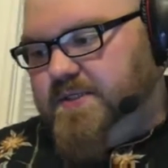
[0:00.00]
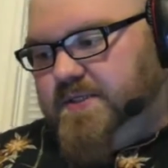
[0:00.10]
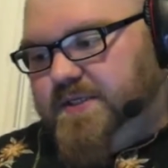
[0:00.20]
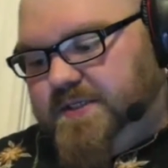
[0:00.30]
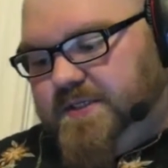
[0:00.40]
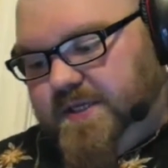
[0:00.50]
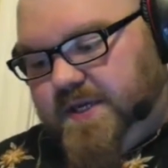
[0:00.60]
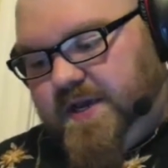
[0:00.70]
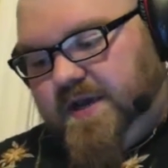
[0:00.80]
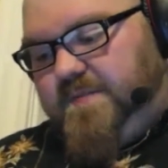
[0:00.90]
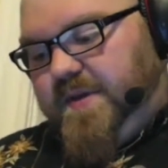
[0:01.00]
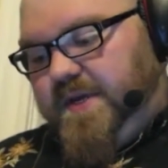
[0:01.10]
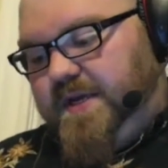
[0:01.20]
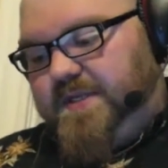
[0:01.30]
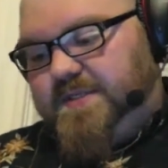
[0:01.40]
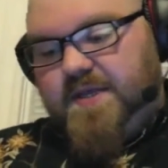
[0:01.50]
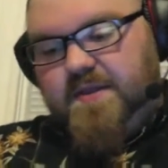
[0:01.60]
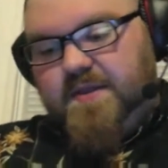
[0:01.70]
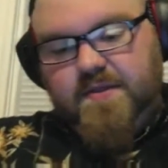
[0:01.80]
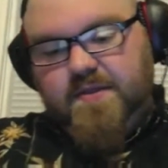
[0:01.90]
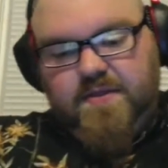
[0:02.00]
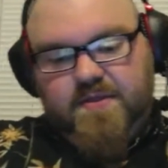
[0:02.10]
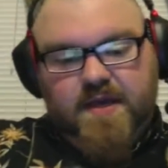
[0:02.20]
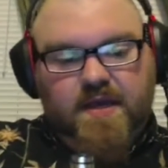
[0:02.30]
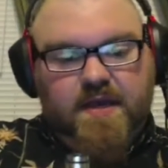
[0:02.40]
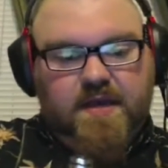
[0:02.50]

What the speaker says: Just because the